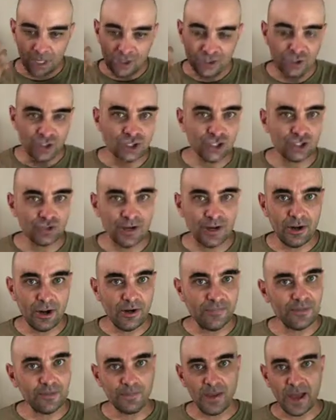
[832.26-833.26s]
So just straight
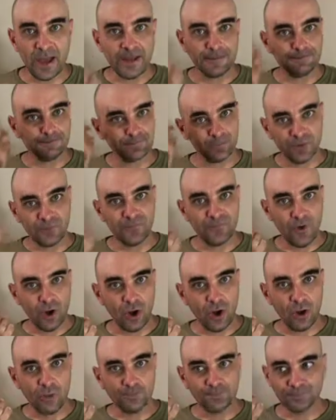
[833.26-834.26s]
off the bat, the
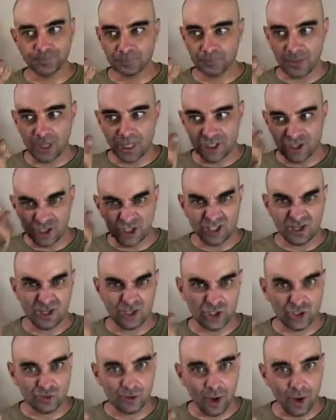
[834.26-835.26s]
fall is just a
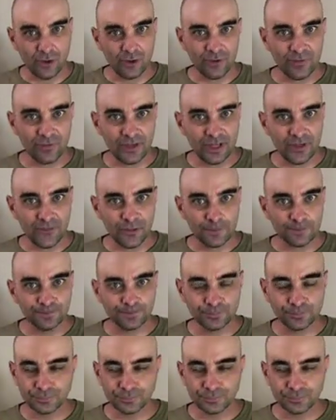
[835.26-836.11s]
stronger flavor.